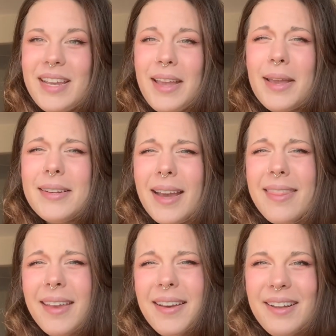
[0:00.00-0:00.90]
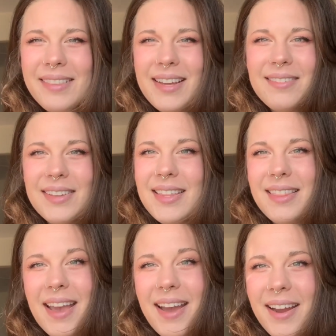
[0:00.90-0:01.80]
And I think I'll leave it
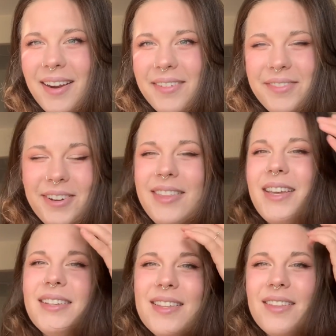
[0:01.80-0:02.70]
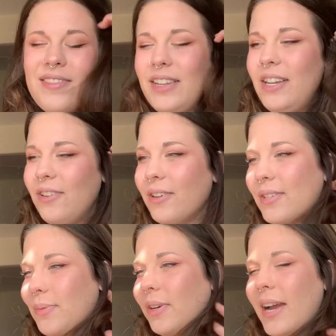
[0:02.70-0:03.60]
there for the end of the video
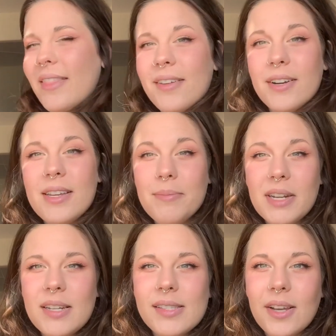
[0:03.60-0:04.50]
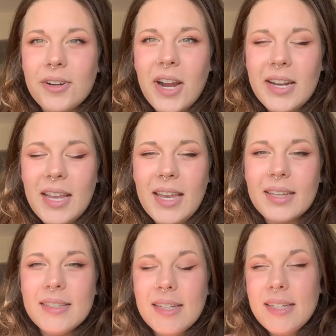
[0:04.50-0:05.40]
because we're at 30 minutes already
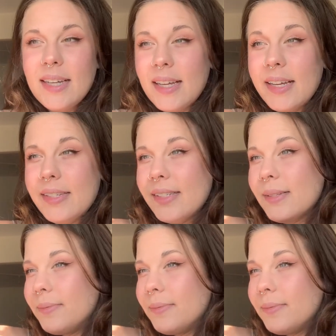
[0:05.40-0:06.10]
and